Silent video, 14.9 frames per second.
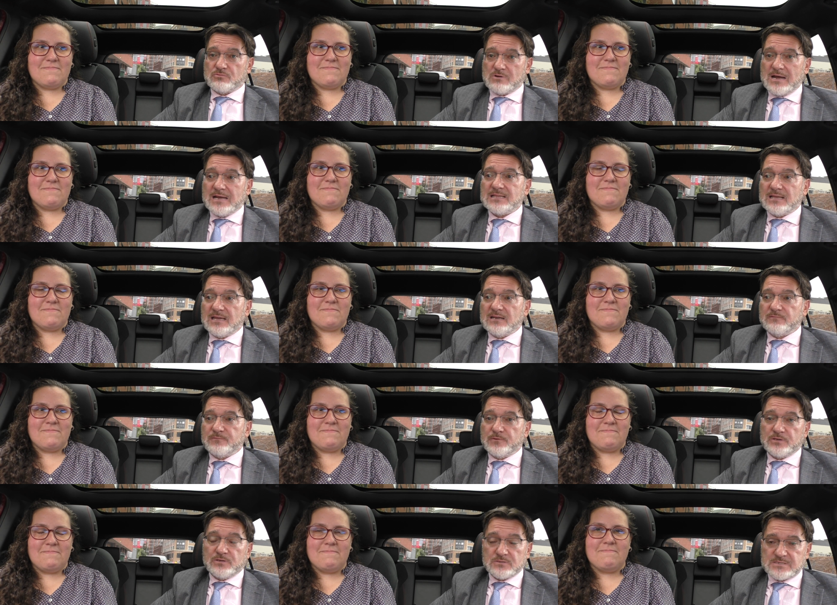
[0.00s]
Speaker 1: right and
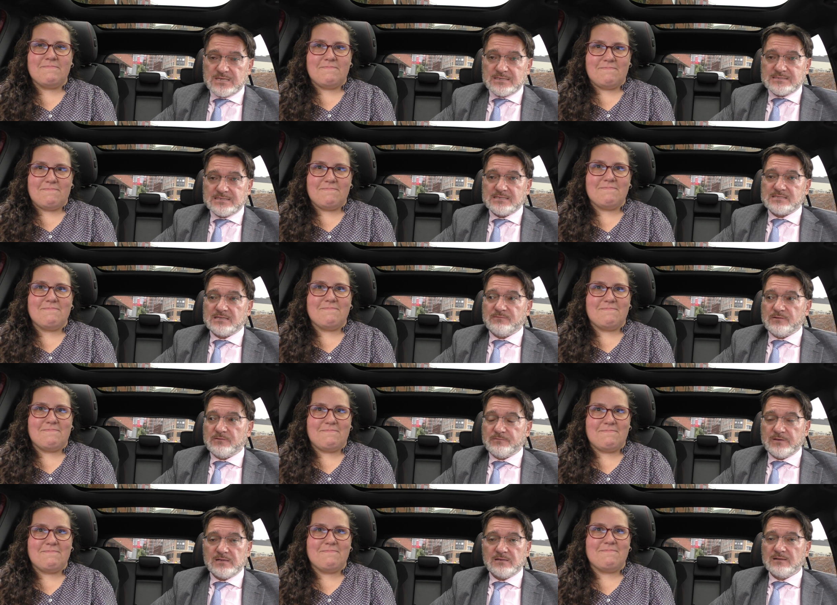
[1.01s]
for your success if you
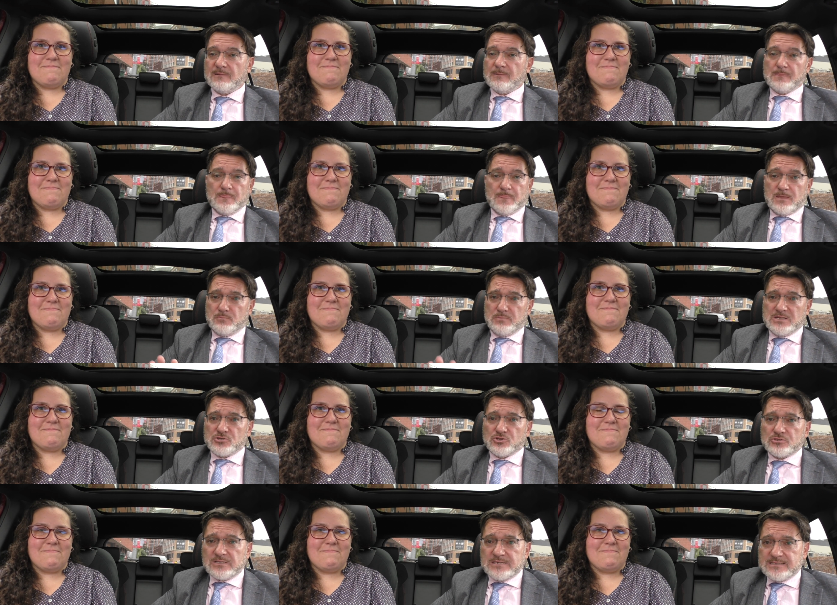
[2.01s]
feel you've been
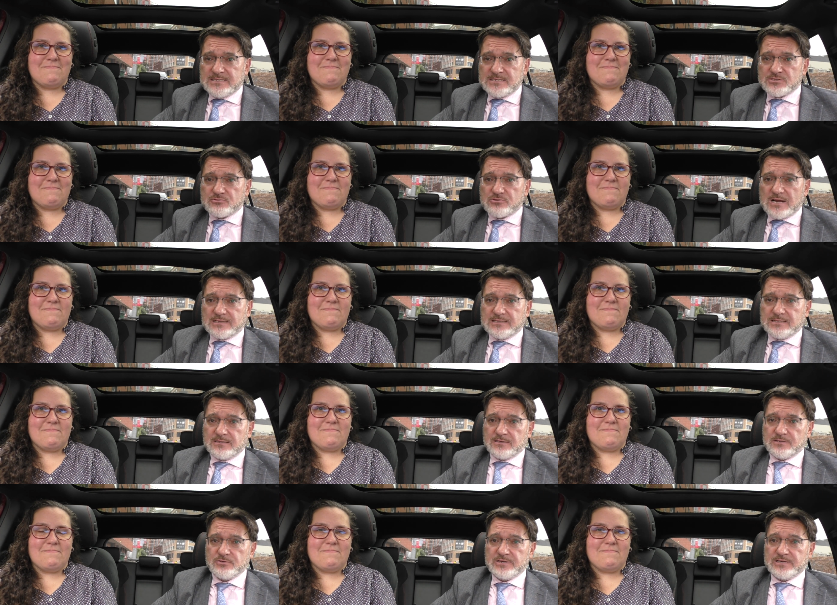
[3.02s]
totally
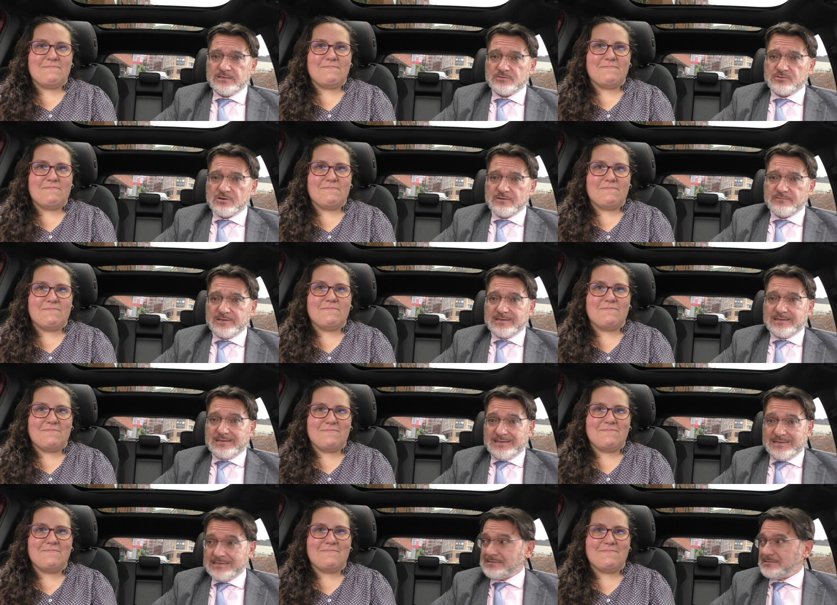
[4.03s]
distracted during the driving
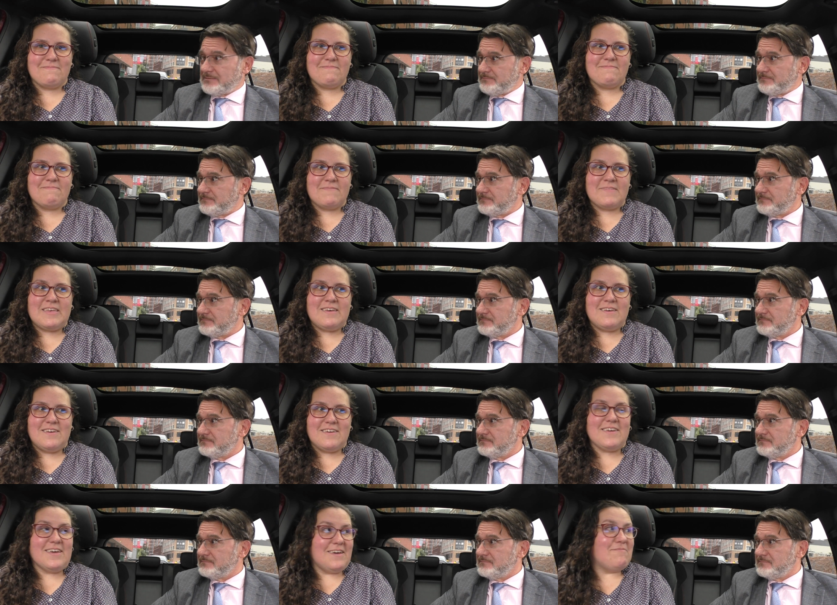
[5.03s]
exam.
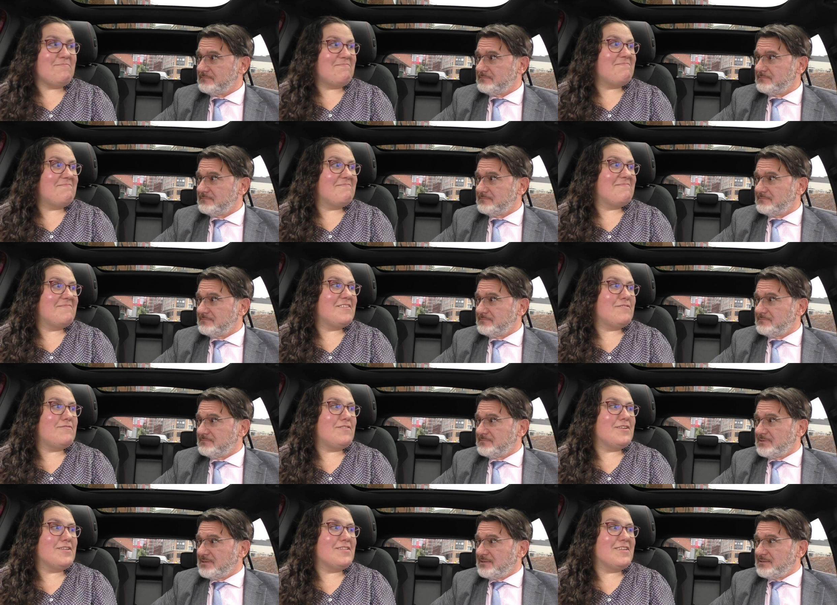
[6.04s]
Speaker 2: Yeah,
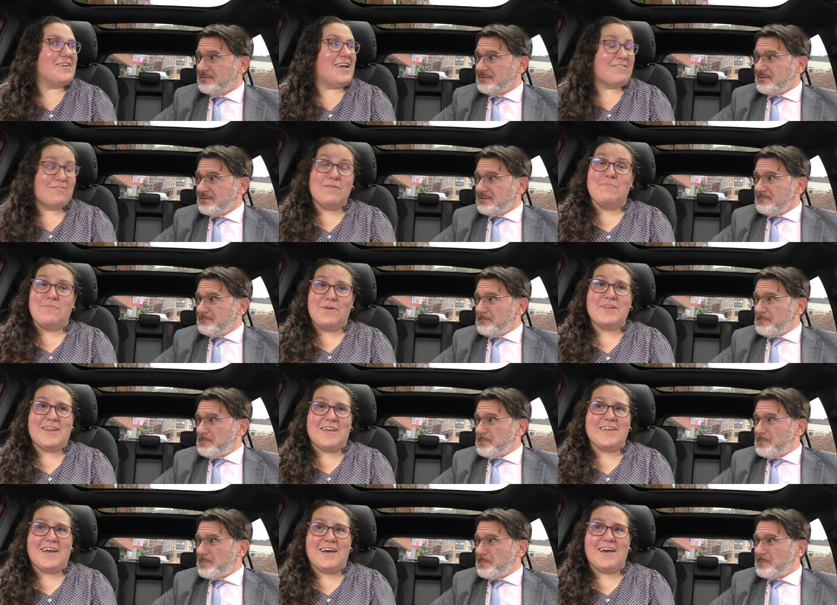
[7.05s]
definitely. At some point
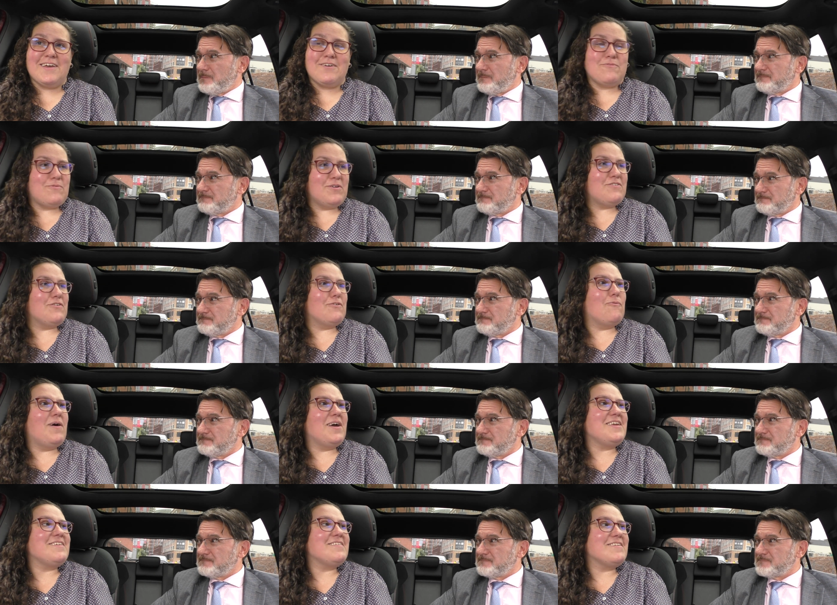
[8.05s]
I, I question
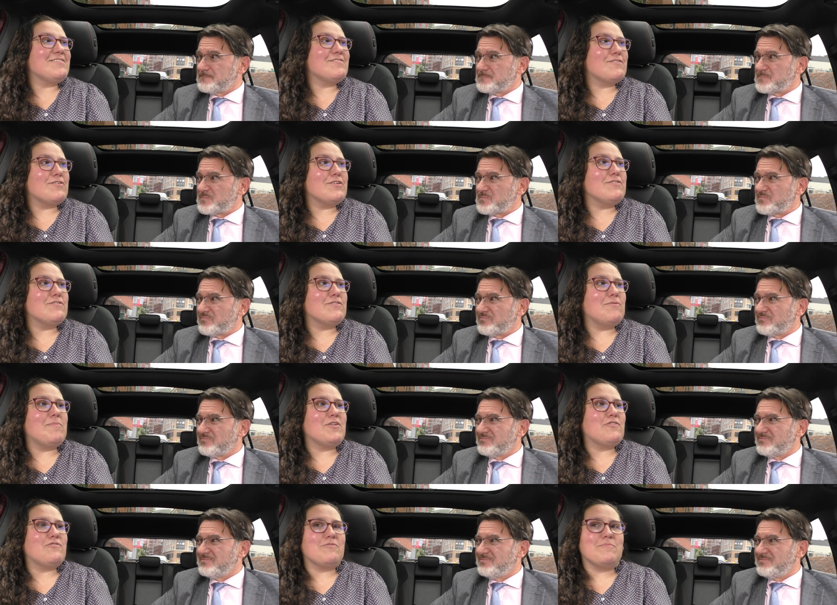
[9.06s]
why is he talking so
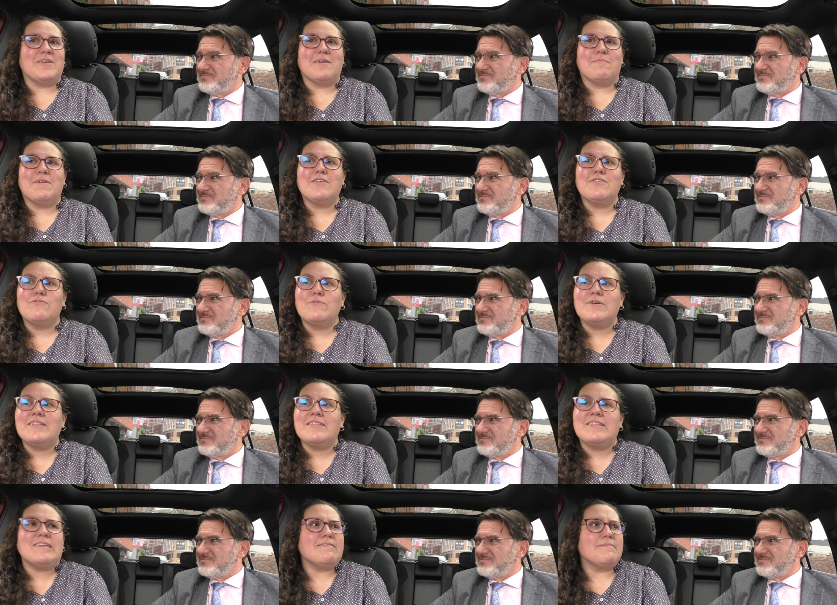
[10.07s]
much to me? Am I
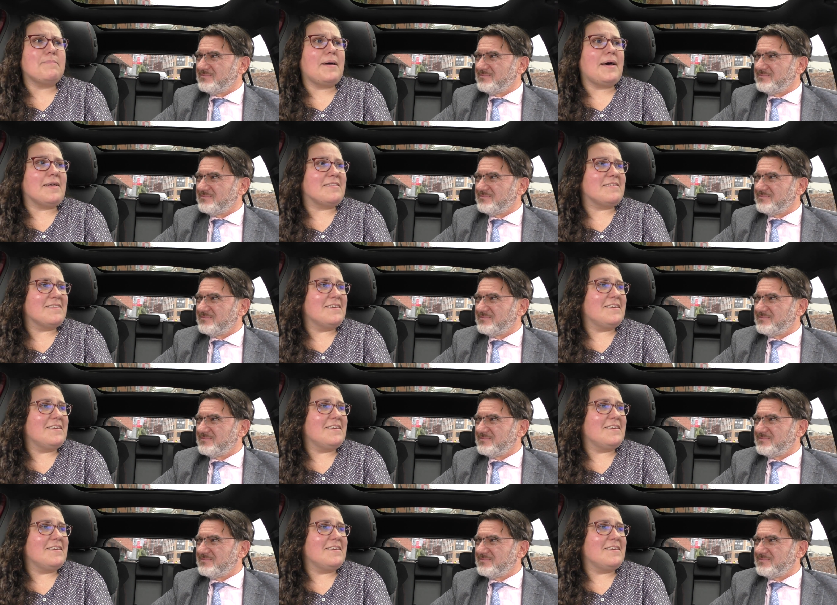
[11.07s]
doing this bad?